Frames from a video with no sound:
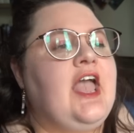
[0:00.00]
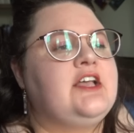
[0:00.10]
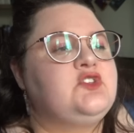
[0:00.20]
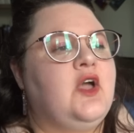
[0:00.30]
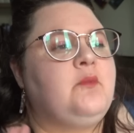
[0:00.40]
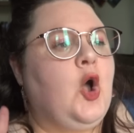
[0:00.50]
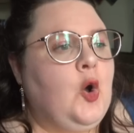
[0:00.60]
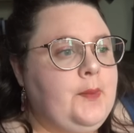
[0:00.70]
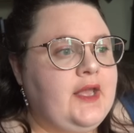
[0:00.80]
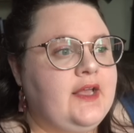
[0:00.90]
And so I'm
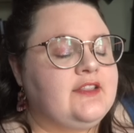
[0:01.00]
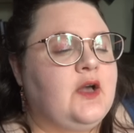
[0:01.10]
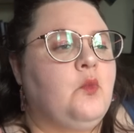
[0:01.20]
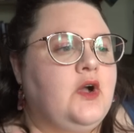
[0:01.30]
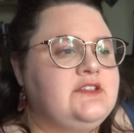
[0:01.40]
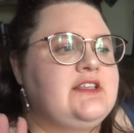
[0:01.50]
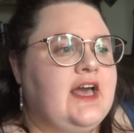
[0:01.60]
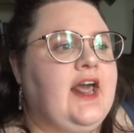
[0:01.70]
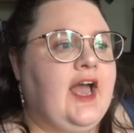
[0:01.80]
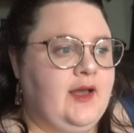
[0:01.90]
hoping that once
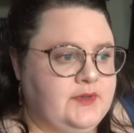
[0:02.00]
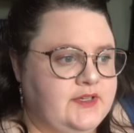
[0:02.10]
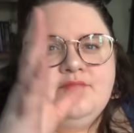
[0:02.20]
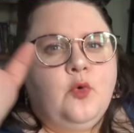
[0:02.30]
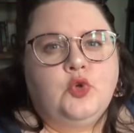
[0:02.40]
that happens,